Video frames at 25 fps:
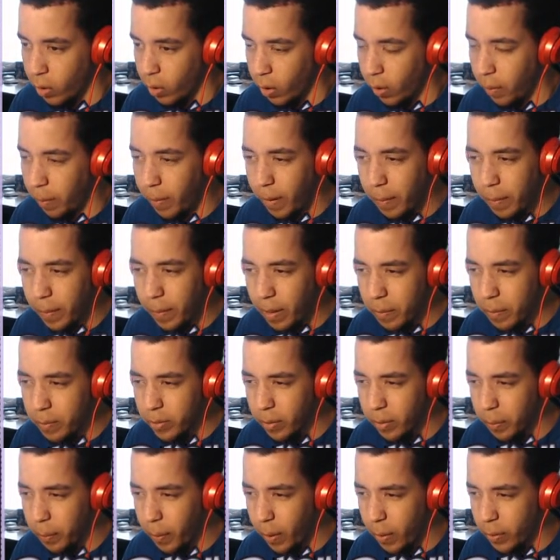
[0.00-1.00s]
Or maybe I'm
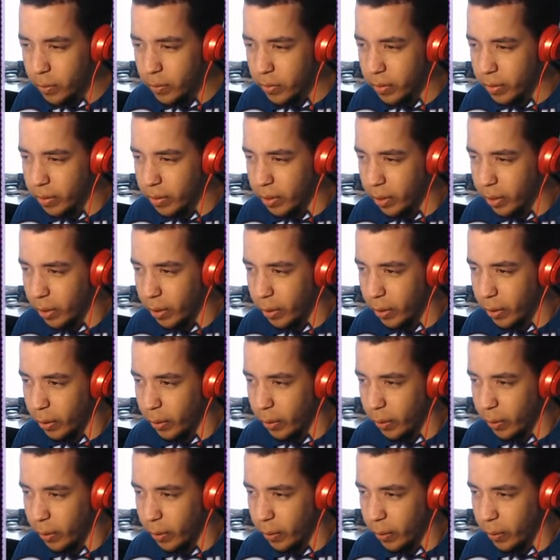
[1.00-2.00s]
supposed to
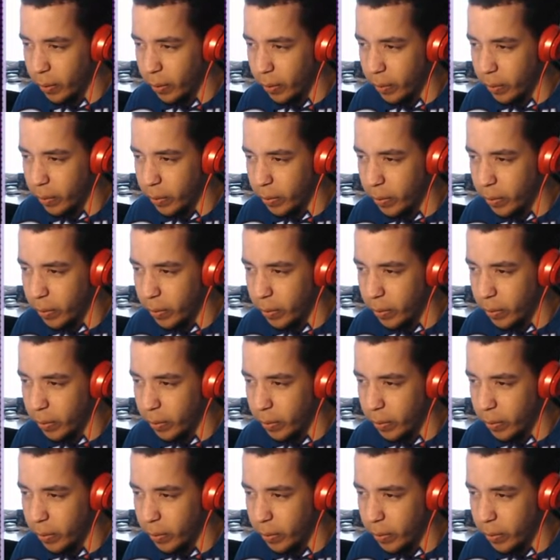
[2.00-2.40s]
go...